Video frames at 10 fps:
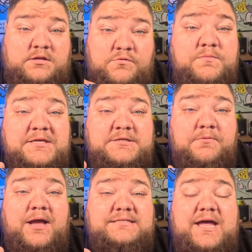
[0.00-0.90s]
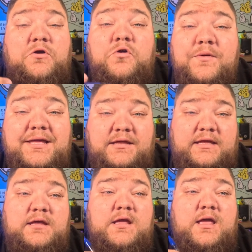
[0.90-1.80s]
You would be surprised how
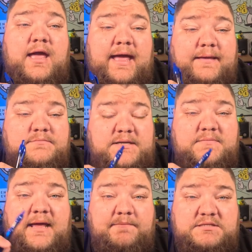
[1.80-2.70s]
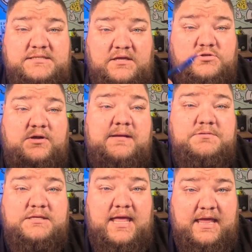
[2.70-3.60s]
quickly um, sometimes sales
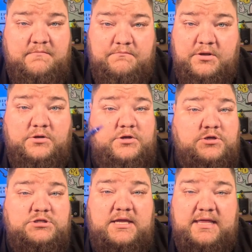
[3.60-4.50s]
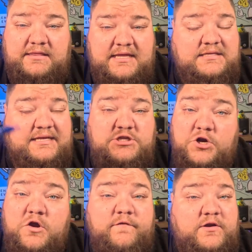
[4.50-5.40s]
reps and builders and things like
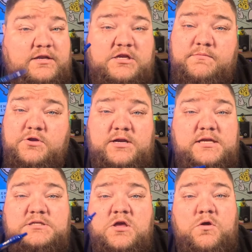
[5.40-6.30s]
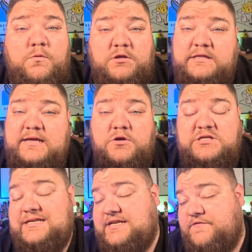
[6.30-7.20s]
turnover in communities, whether they go
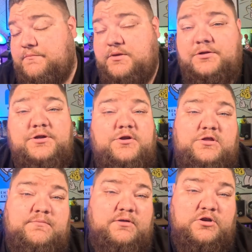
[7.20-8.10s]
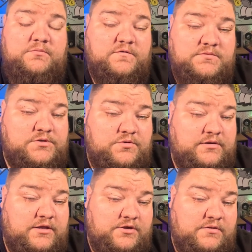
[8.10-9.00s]
to a different builder or the builder moves them to
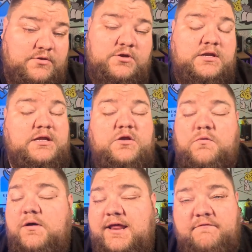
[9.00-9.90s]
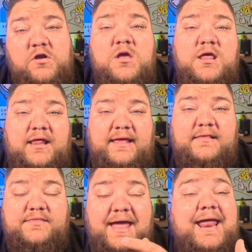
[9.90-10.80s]
another community or whatever,
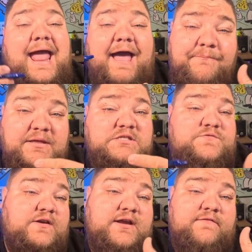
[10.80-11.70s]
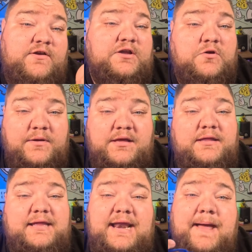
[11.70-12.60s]
like that happens very, very
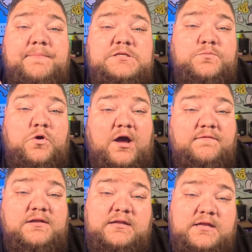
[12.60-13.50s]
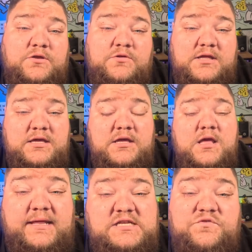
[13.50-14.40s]
quickly and happens more often than you think.
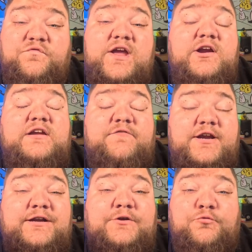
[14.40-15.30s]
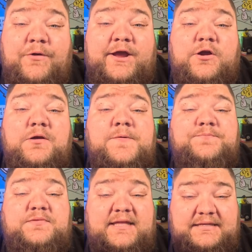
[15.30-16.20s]
It is very, very rare
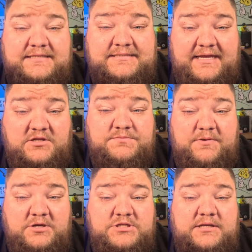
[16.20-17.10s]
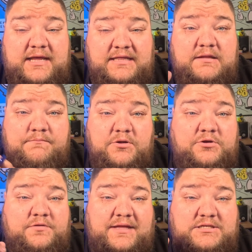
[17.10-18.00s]
that the salesperson and the
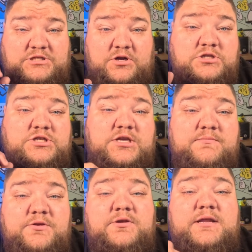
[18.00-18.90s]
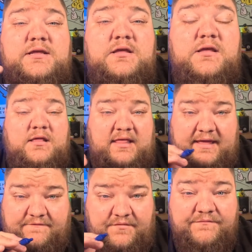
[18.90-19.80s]
builder that starts a community
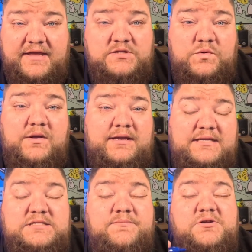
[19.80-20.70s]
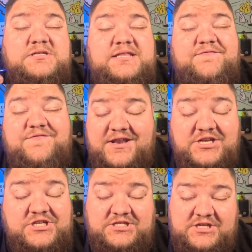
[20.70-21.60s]
like from phase one is the person that
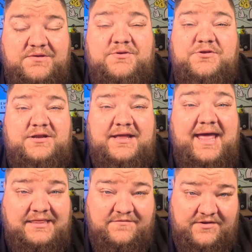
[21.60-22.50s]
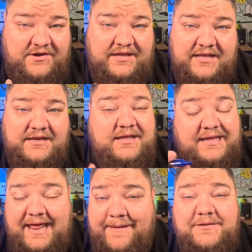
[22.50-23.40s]
finishes the community at the very end.
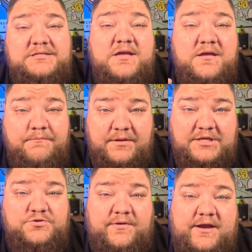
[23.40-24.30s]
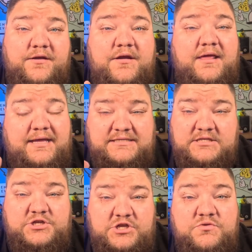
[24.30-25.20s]
It happens, but it's rare. Like I
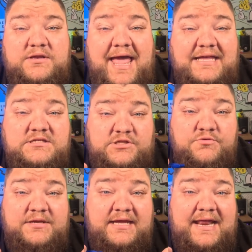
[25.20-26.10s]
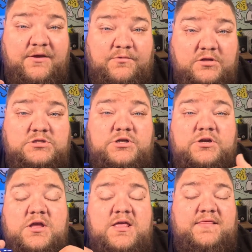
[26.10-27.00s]
said, so you as you need a
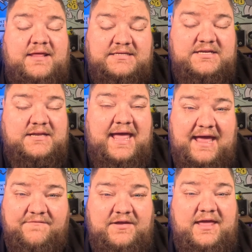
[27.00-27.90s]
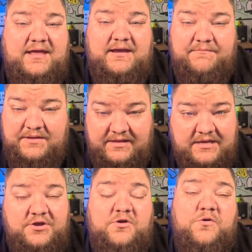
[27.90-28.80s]
realtor that is going to advocate and be
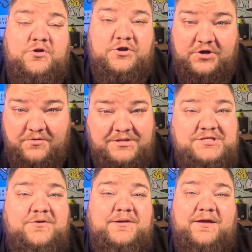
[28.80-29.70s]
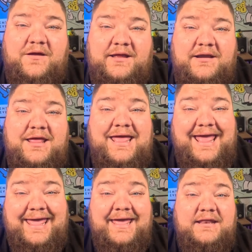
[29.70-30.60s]
in your corner, know what's going on,
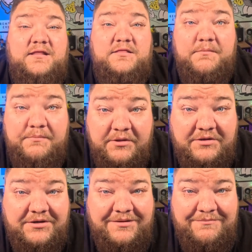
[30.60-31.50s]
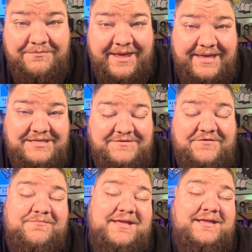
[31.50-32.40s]
and the builder pays
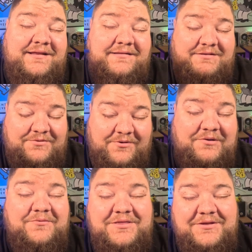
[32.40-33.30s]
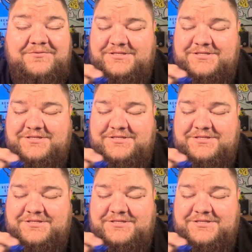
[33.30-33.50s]
for me to work with you.